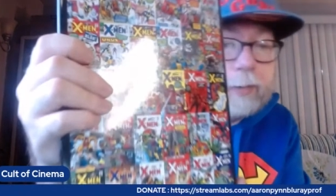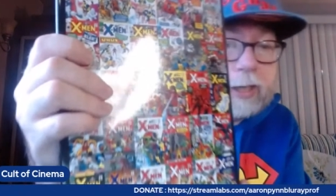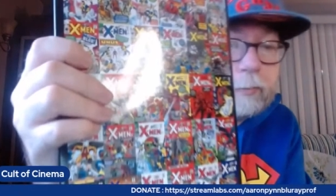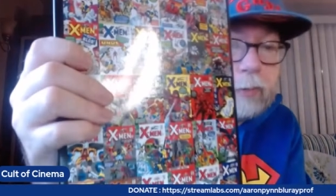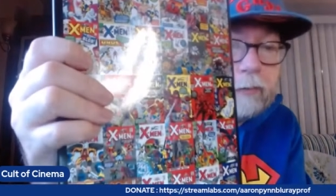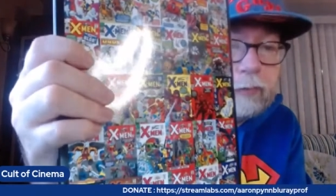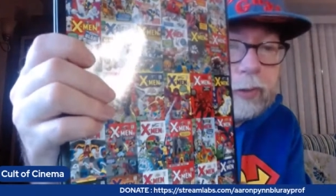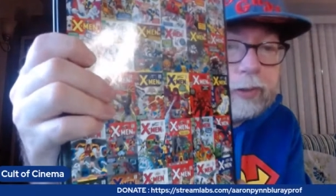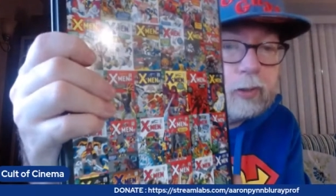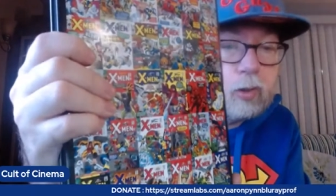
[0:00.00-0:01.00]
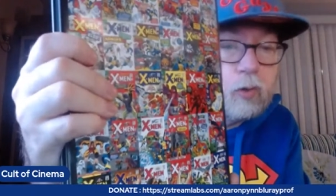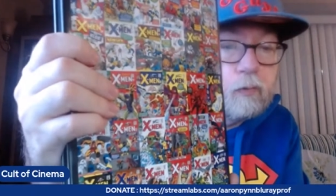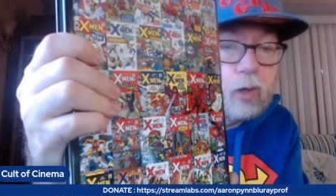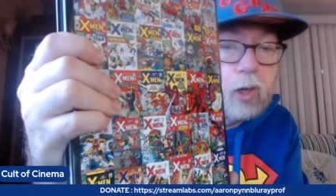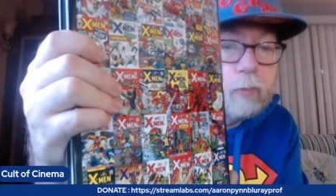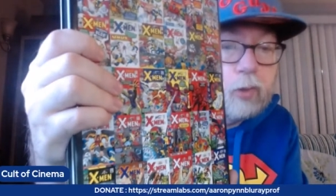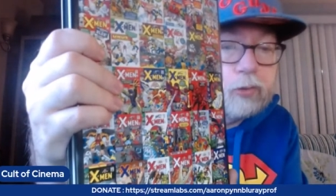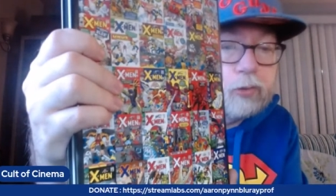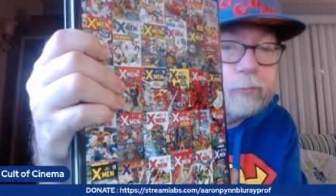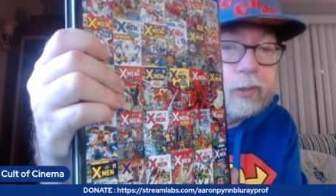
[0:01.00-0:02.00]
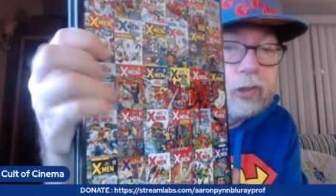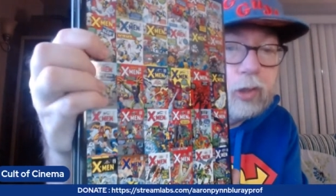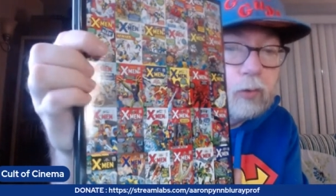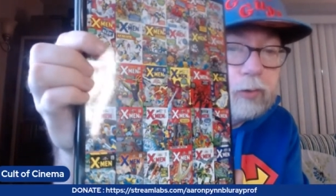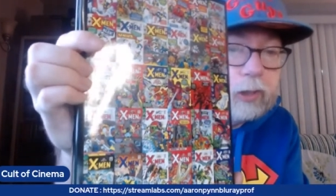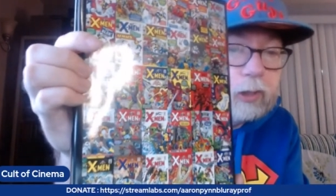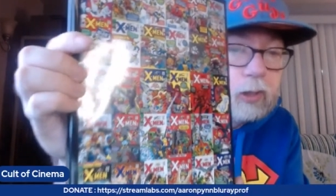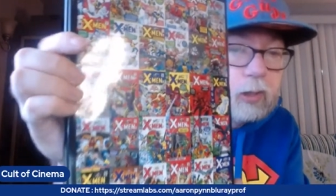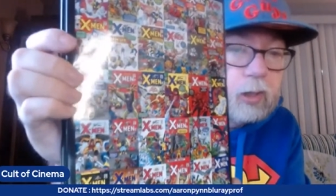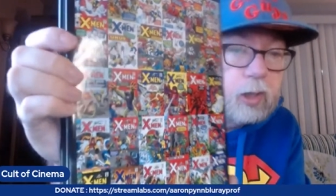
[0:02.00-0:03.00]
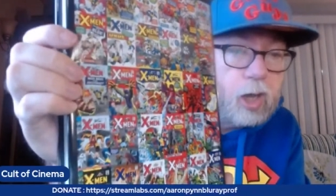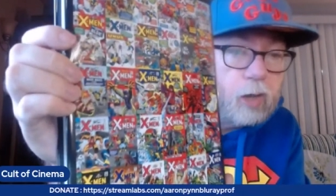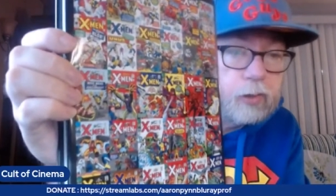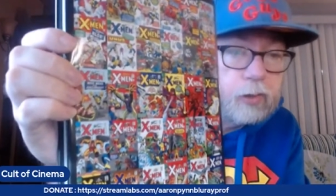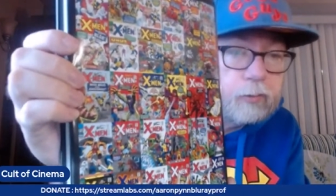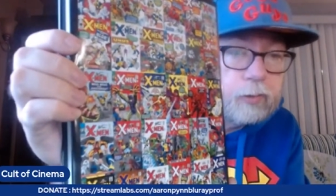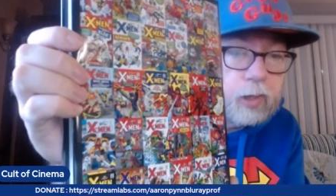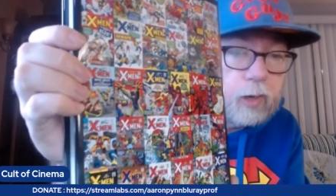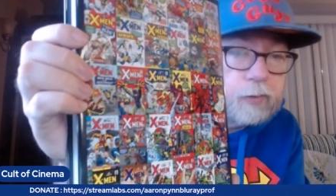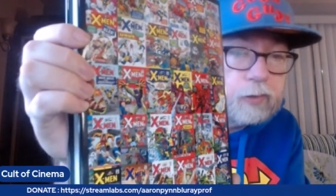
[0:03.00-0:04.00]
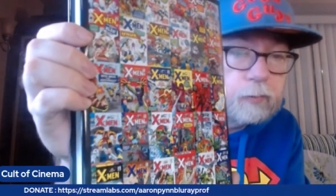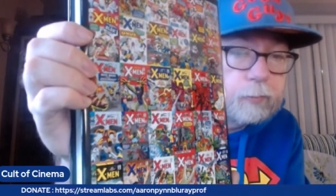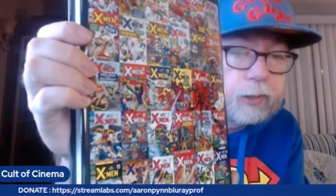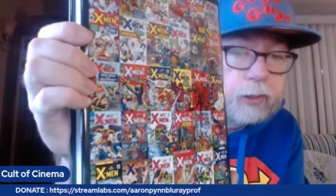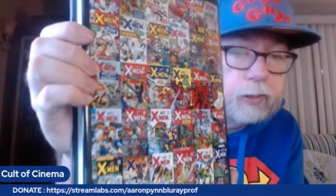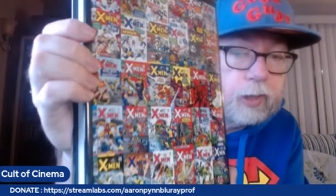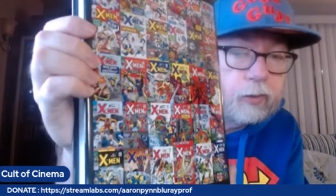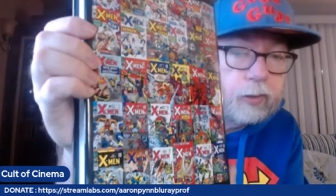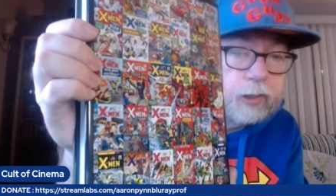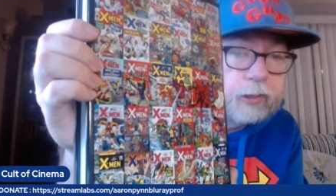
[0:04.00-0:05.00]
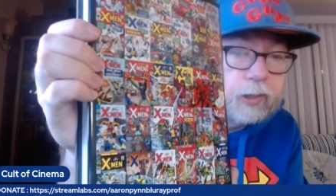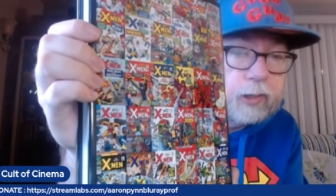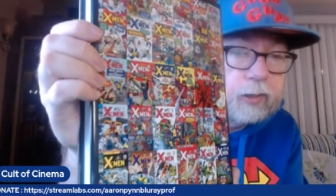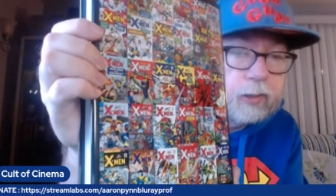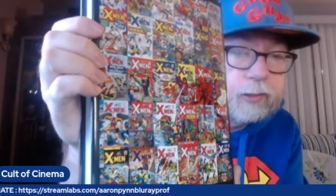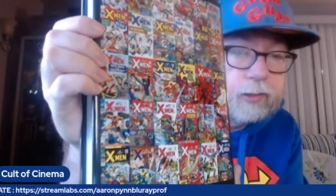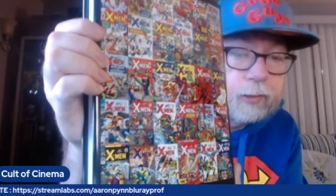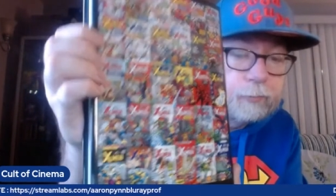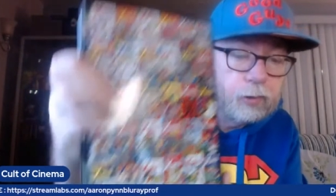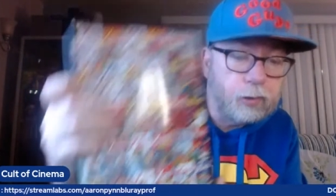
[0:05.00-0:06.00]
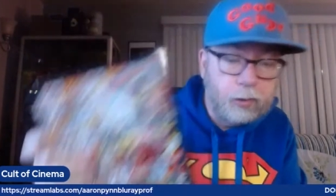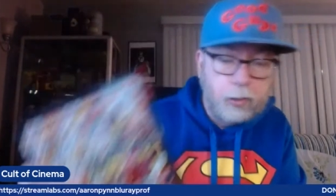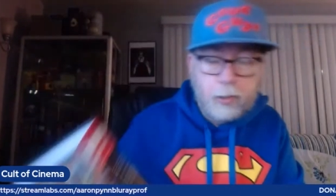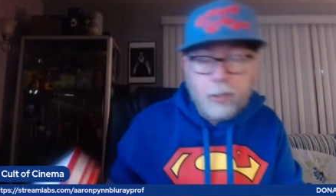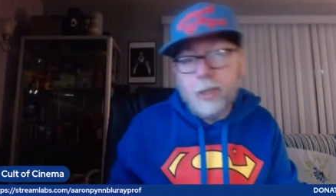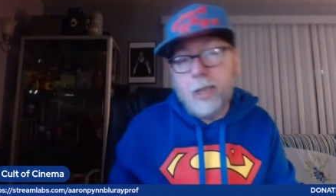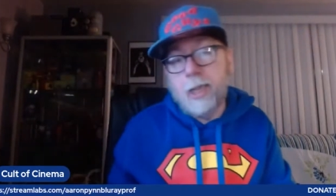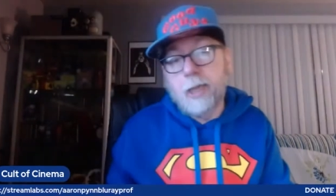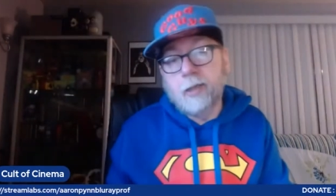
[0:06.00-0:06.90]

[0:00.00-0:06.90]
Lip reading: back of Marvel ones, overall, most of them they show all the covers from that are on the inside the book, and